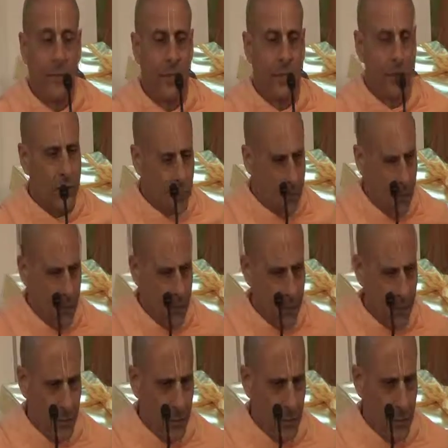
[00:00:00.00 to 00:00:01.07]
It's
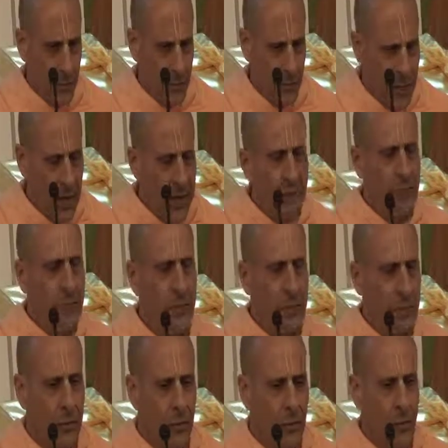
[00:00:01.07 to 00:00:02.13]
the life
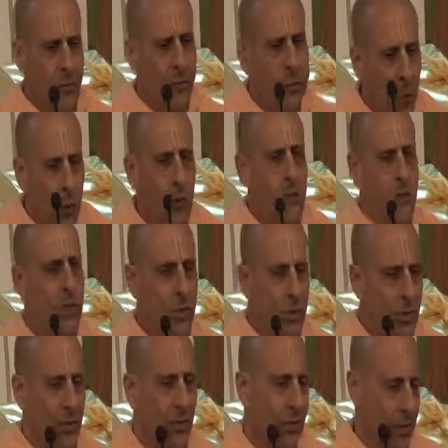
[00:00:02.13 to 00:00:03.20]

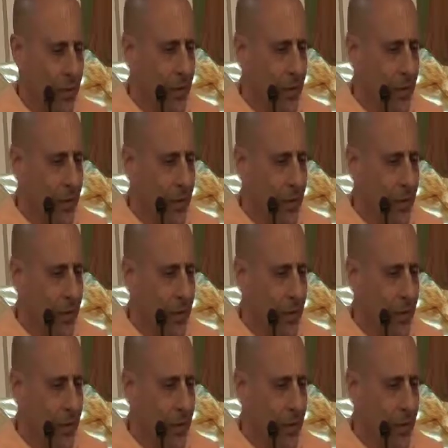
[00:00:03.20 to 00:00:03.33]
force,